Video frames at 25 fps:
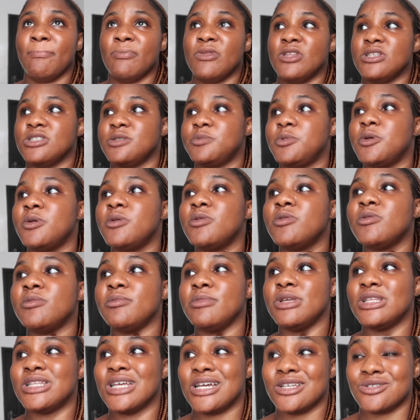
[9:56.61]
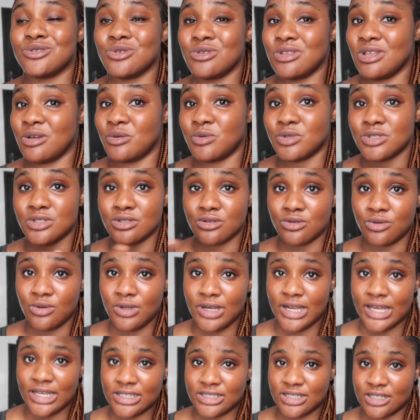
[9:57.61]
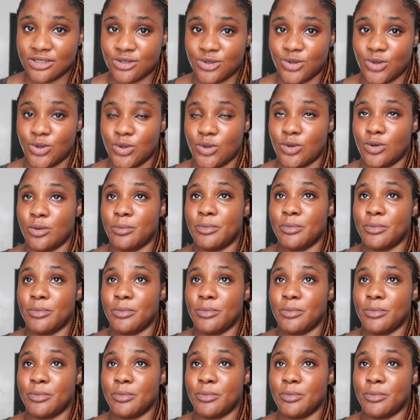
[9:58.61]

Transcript: The problem with meter so there was no light at all